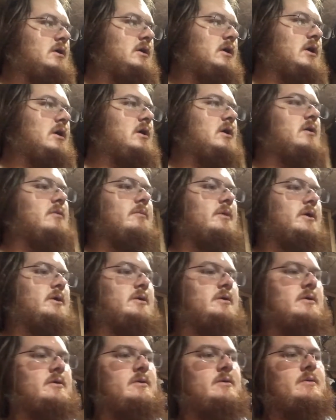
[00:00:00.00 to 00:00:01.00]
add
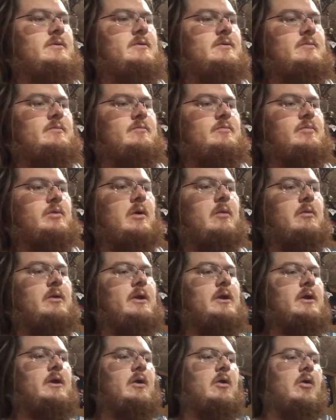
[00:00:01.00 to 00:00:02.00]

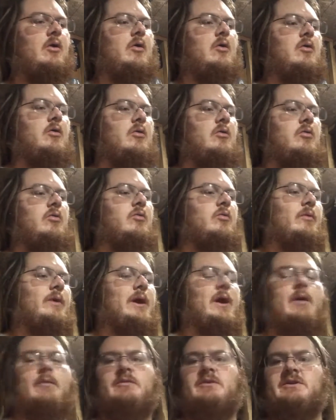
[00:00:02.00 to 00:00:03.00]
probably all the
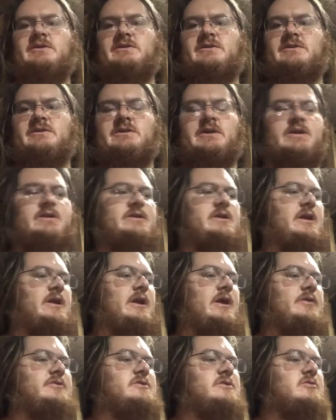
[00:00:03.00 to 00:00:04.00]
way up to 16
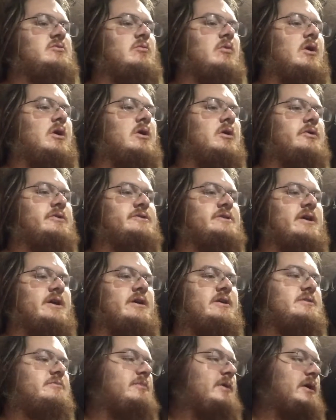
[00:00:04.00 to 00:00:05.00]
ounces of water, because I
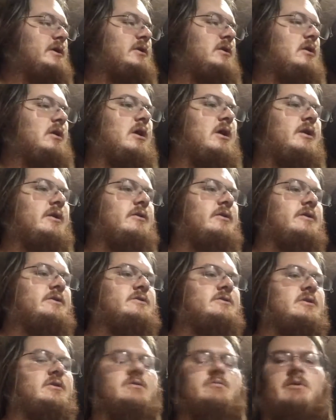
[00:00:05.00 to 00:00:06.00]
expect a lot of
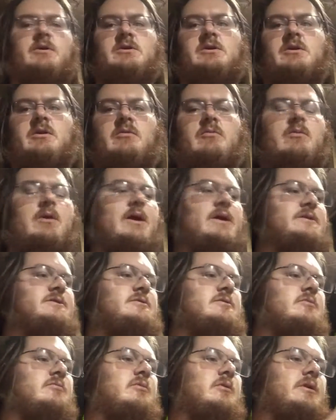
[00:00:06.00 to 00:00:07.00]
this, especially the rice,
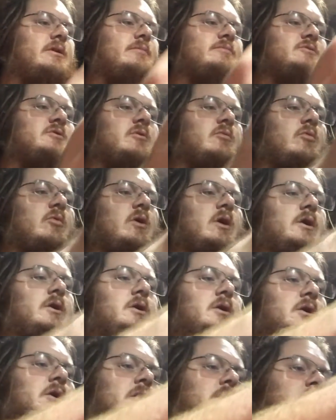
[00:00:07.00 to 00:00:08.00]
to really absorb
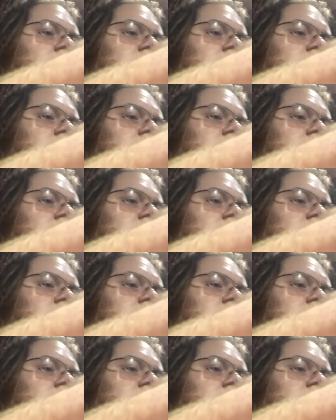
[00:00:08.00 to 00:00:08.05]
water.